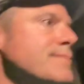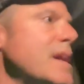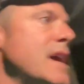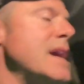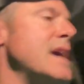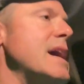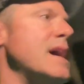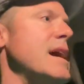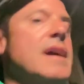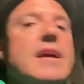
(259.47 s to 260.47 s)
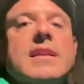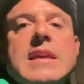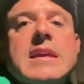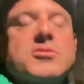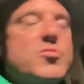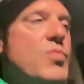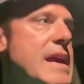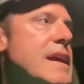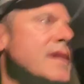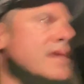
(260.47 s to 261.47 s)
And each
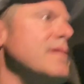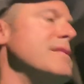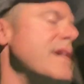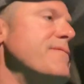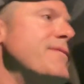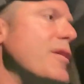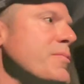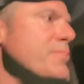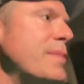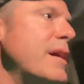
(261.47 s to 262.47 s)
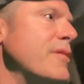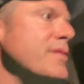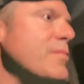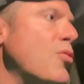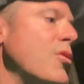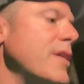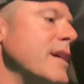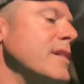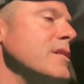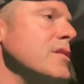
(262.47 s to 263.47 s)
week they felt better in the
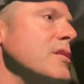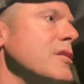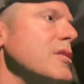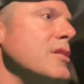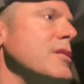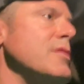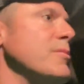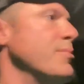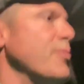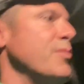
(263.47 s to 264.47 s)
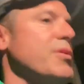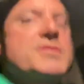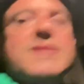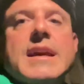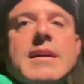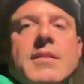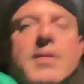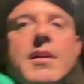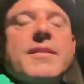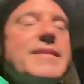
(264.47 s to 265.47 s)
morning, but we'll see.
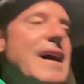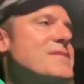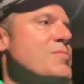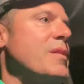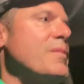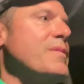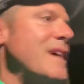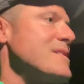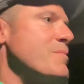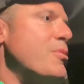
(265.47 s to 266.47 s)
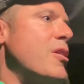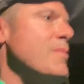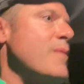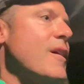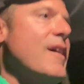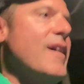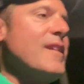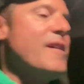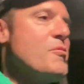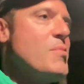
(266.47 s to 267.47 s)
That's the part about I
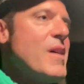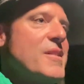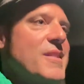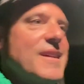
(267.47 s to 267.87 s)
love about